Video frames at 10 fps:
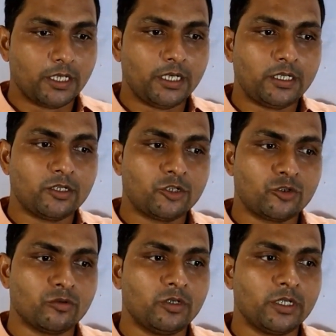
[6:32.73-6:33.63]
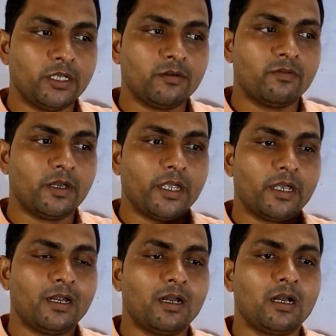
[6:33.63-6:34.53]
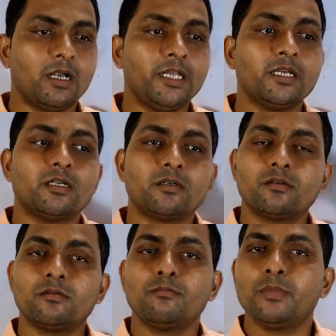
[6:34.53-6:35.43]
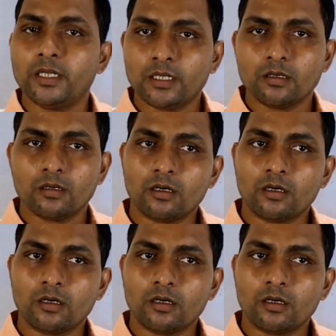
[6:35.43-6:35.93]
it should give a clear meaning.